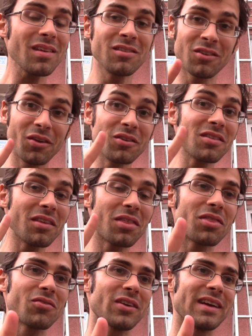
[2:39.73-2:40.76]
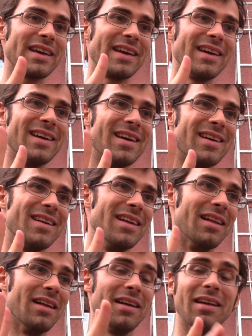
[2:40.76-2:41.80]
So those are the three.
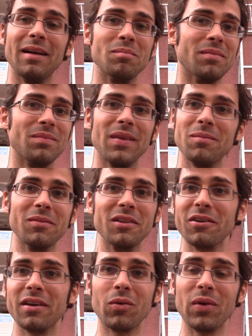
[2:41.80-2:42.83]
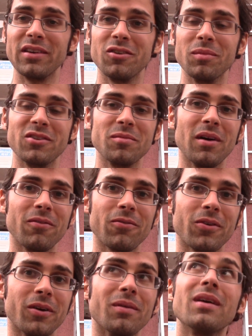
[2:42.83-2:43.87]
I'm learning way too much about
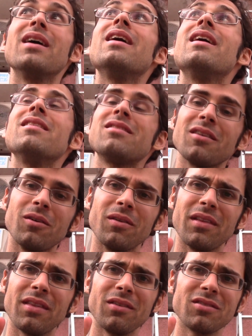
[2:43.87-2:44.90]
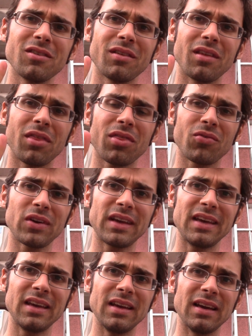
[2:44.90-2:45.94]
fruit. So those are the
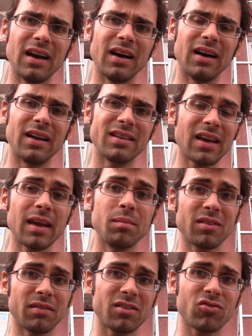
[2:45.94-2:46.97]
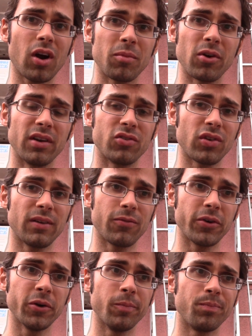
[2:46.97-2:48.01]
three types of strawberry tree
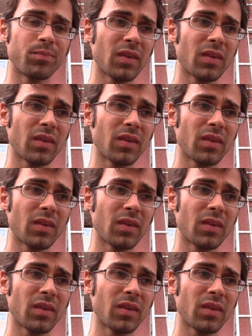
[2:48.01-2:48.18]
fruit.